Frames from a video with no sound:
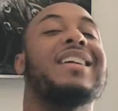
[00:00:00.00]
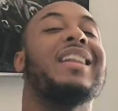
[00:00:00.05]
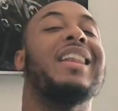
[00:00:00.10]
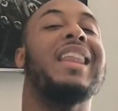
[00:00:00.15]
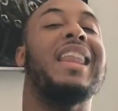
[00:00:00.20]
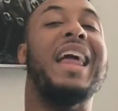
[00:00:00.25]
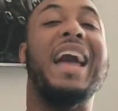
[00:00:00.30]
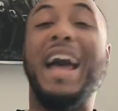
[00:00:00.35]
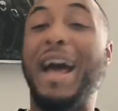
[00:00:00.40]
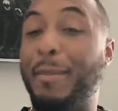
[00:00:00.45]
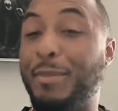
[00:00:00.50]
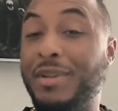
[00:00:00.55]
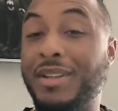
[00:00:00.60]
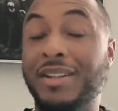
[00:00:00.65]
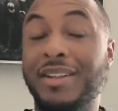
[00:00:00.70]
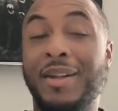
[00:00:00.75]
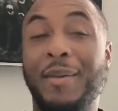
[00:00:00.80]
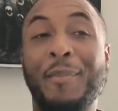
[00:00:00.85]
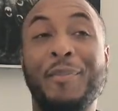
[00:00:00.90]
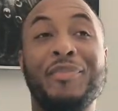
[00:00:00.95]
clapped,
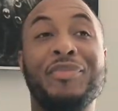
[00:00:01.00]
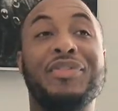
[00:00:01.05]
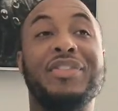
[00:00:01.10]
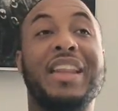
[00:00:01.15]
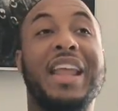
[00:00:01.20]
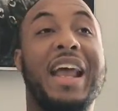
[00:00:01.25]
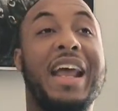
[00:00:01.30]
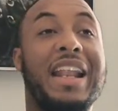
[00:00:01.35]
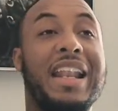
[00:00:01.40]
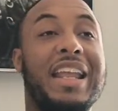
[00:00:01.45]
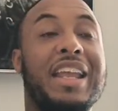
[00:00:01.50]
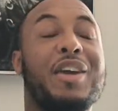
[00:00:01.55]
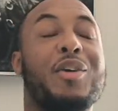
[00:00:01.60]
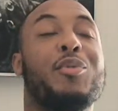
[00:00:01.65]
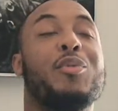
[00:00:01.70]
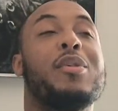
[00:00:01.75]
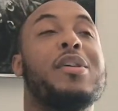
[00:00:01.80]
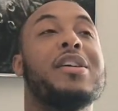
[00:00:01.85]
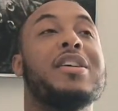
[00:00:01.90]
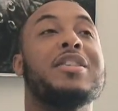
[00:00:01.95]
and
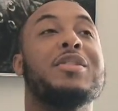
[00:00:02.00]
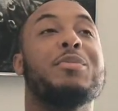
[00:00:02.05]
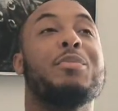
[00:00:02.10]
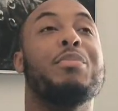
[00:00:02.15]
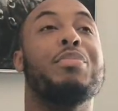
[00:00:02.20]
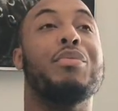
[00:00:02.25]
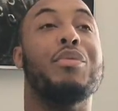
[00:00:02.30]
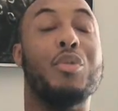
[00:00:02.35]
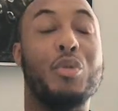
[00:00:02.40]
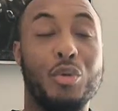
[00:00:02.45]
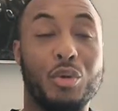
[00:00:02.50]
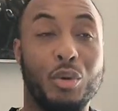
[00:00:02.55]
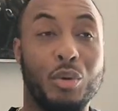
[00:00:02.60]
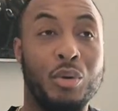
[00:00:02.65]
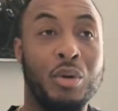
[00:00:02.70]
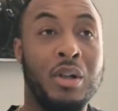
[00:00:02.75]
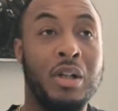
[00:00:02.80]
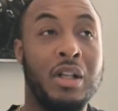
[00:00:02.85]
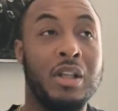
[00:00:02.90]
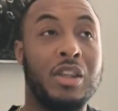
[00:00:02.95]
it was brutal.
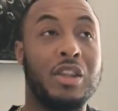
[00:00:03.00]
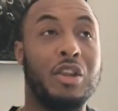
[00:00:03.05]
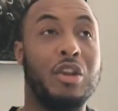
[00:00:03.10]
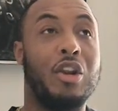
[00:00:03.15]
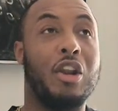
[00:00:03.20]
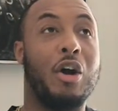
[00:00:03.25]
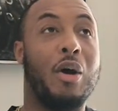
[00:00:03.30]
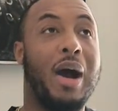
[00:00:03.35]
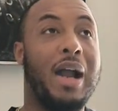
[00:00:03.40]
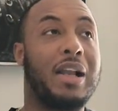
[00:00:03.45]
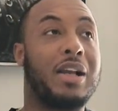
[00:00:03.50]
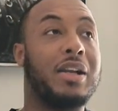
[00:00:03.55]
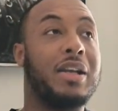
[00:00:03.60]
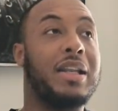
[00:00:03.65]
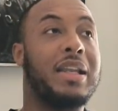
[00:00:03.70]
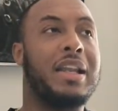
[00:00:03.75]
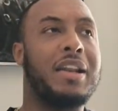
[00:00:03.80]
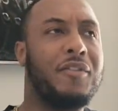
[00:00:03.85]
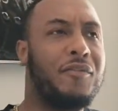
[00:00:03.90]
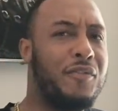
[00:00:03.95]
You know, I
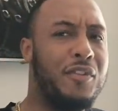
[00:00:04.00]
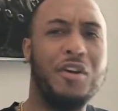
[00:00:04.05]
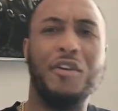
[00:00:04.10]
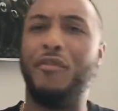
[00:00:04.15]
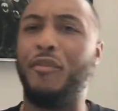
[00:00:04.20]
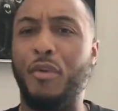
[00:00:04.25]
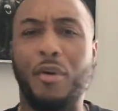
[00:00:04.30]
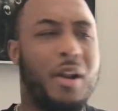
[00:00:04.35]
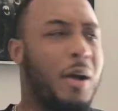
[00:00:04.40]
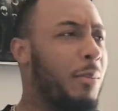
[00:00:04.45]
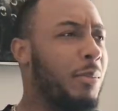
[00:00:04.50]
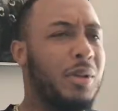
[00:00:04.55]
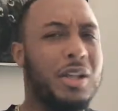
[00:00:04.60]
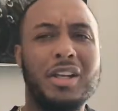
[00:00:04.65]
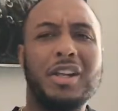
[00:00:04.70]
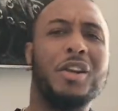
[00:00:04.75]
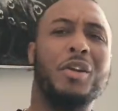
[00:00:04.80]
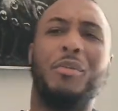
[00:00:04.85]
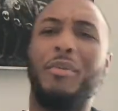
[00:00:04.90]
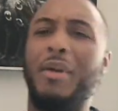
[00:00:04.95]
couldn't get a feel for it. I'm looking